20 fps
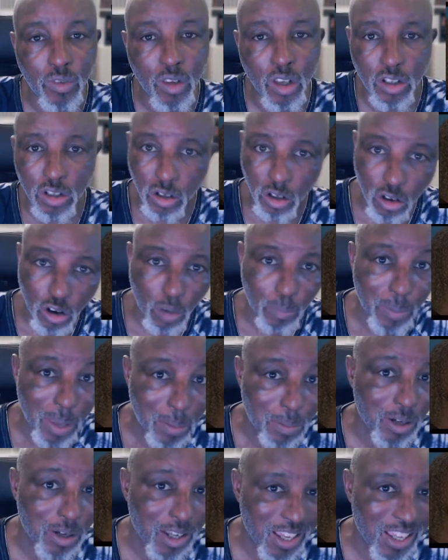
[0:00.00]
So a lot of
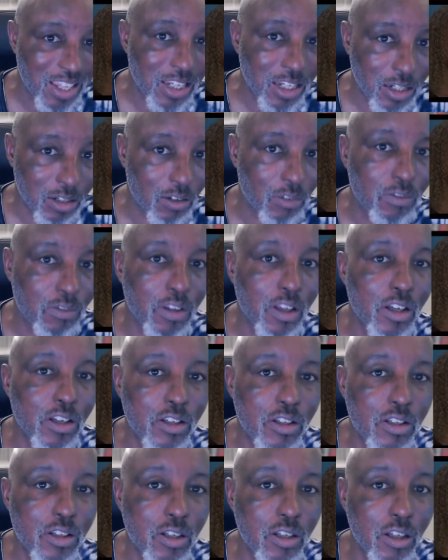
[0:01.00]
people are eating off
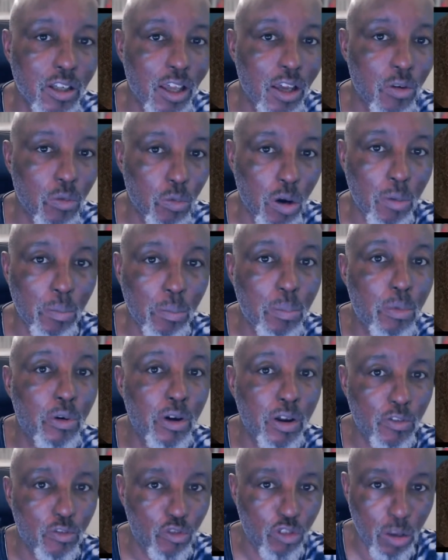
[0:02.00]
this. Okay,
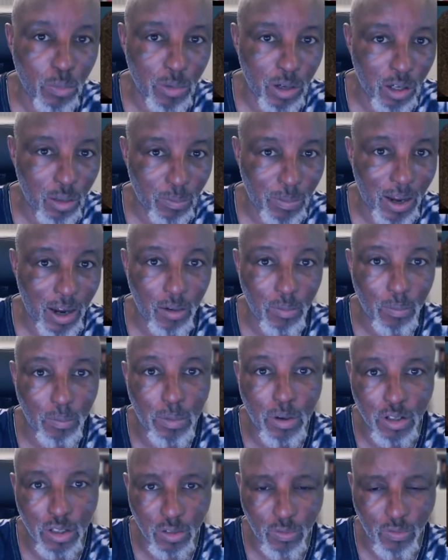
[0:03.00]
£1.3 million
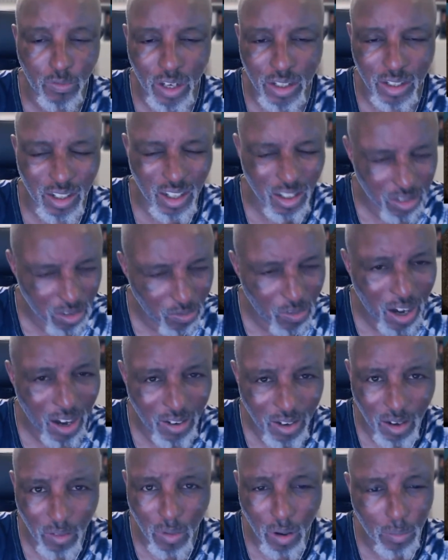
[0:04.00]
per defendant is
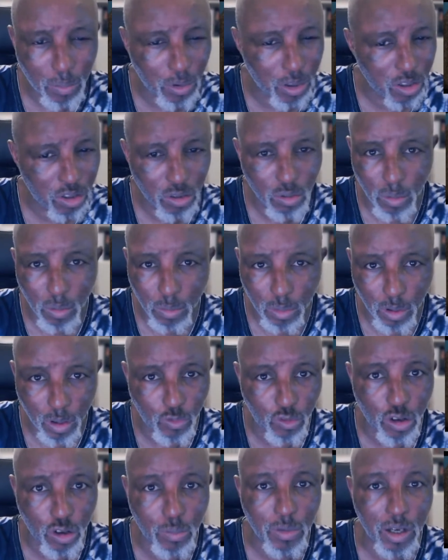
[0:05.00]
around that 1.2,
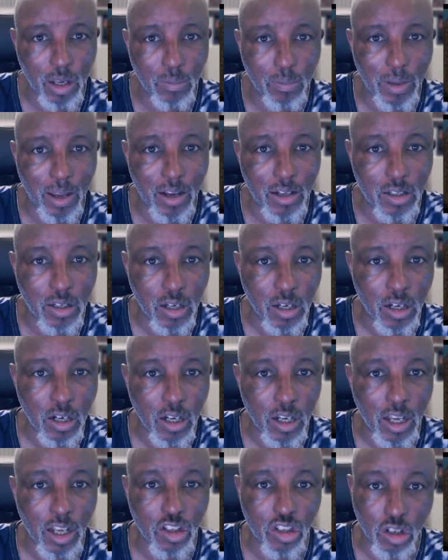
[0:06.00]
£1.3 million.
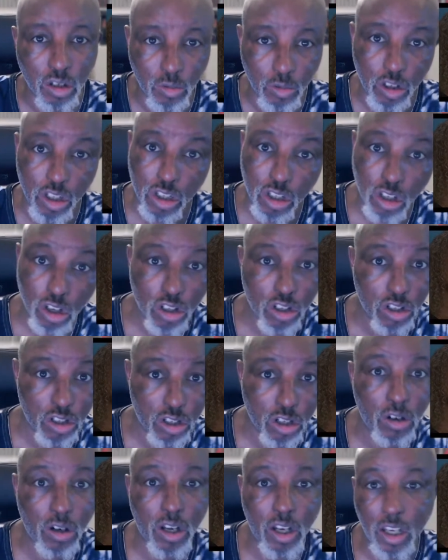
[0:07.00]
And so the research has
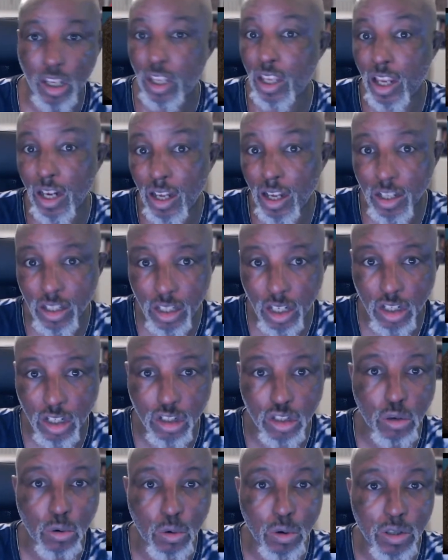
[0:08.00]
shown, like I said,
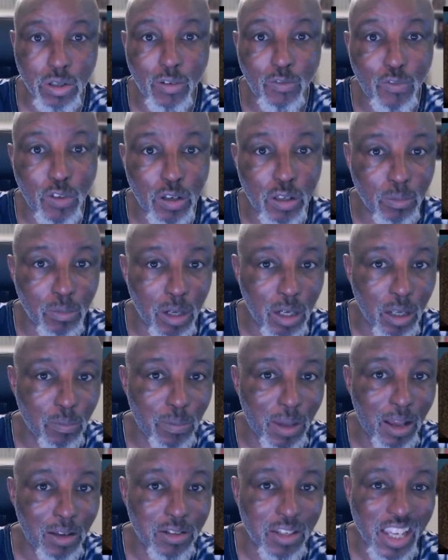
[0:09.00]
£250 million
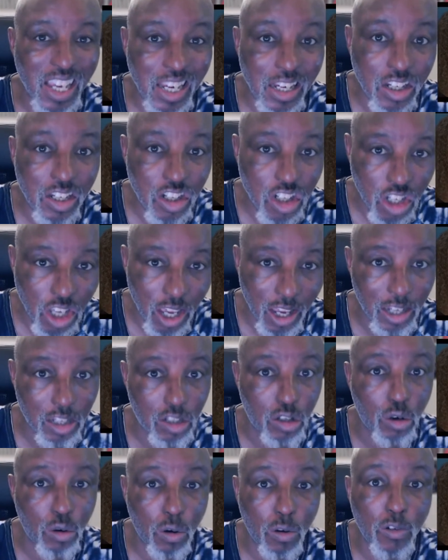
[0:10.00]
each year.
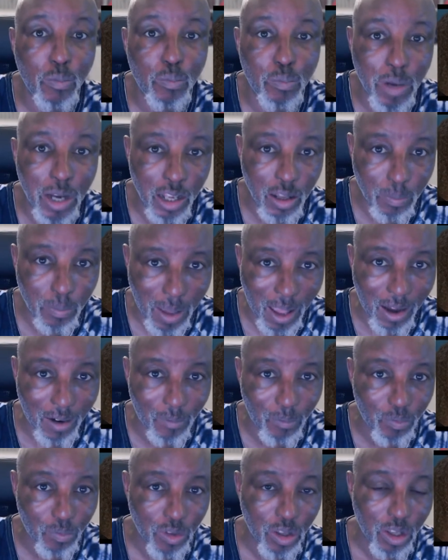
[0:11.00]
That's £250
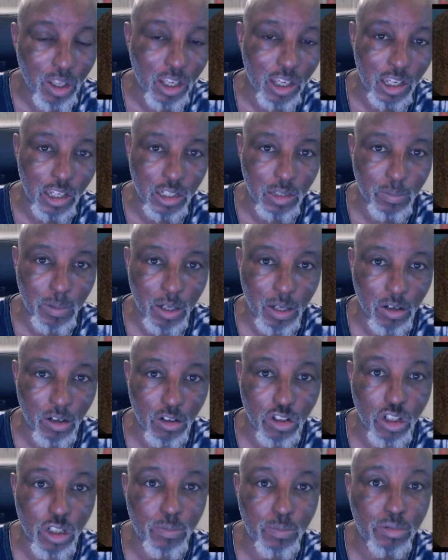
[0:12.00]
million is spent
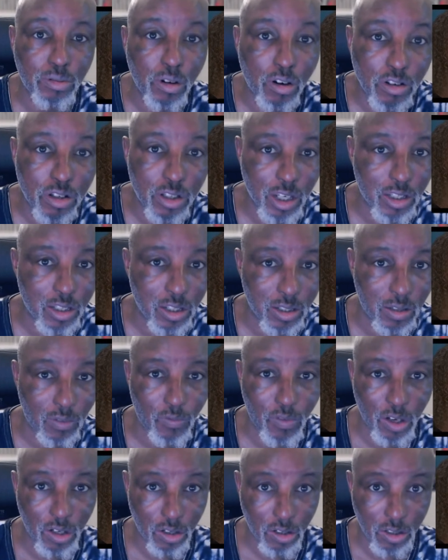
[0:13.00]
on just processing
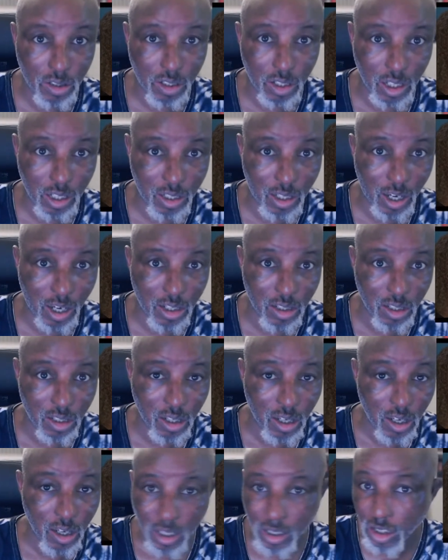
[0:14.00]
defendants in these
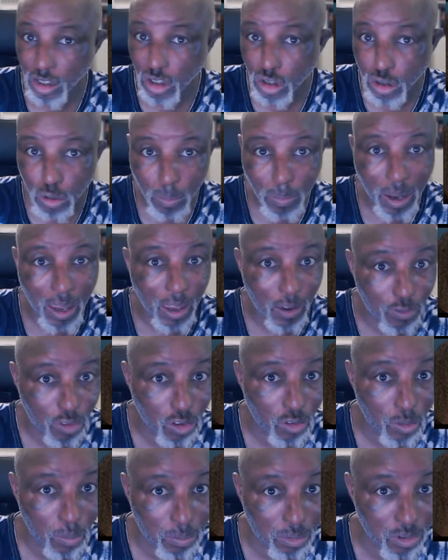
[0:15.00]
cases. It doesn't talk about if
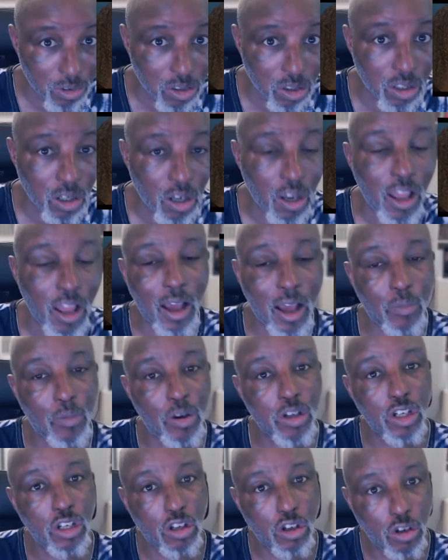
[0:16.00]
they're imprisoned, how
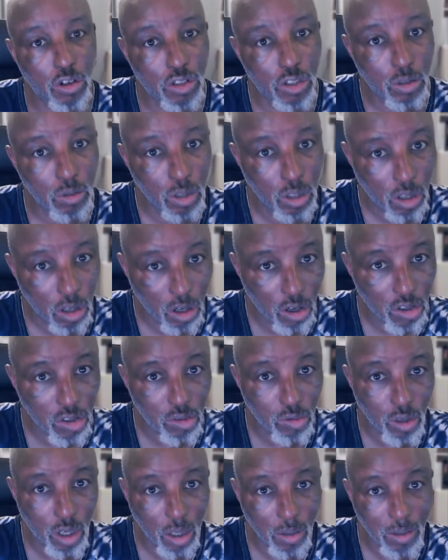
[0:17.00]
much it costs to
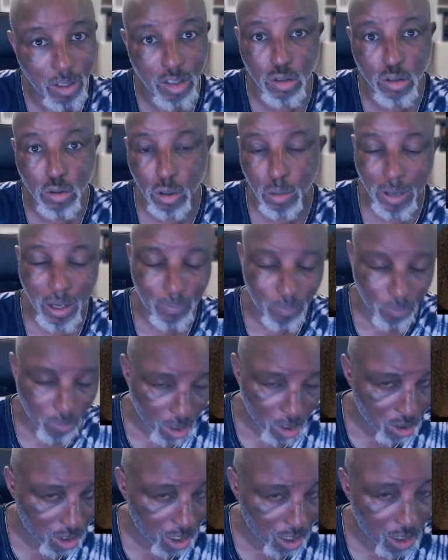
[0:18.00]
incarcerate. It doesn't talk about
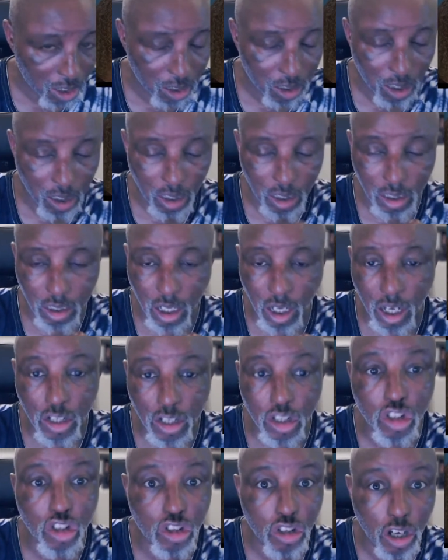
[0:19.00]
the
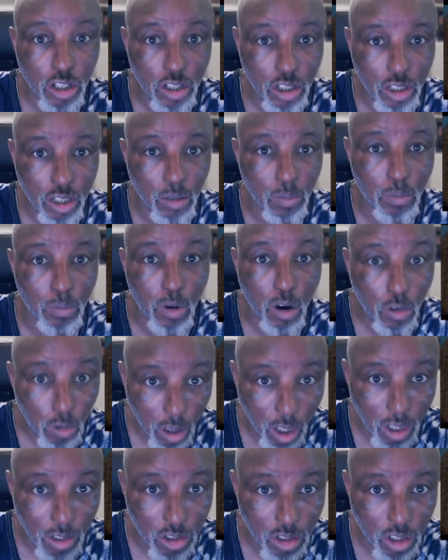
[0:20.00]
unjust and the
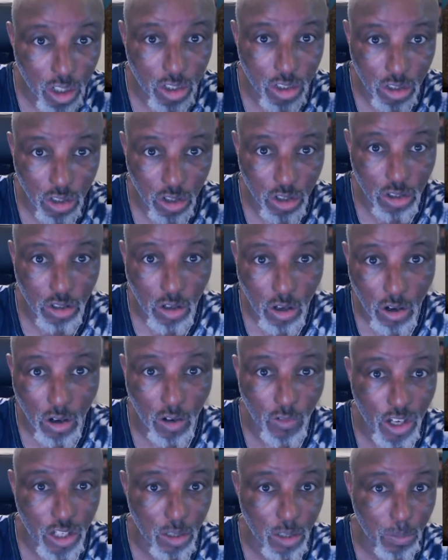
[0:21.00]
moral unjustness
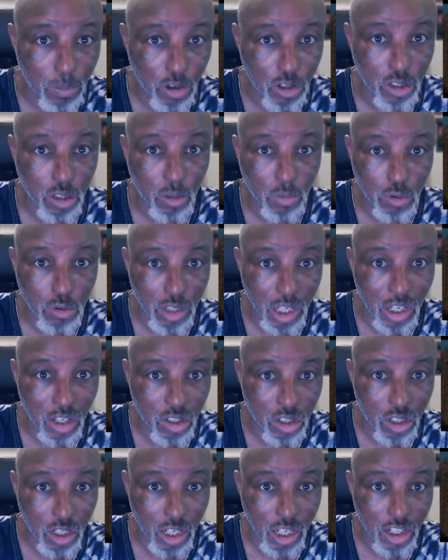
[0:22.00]
of actually putting someone who's
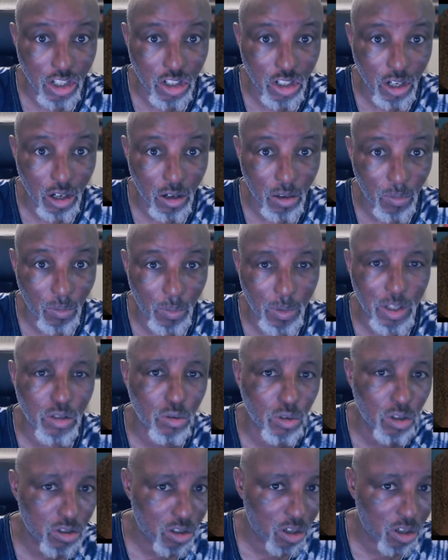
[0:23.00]
innocent in jail. I mean, it's all those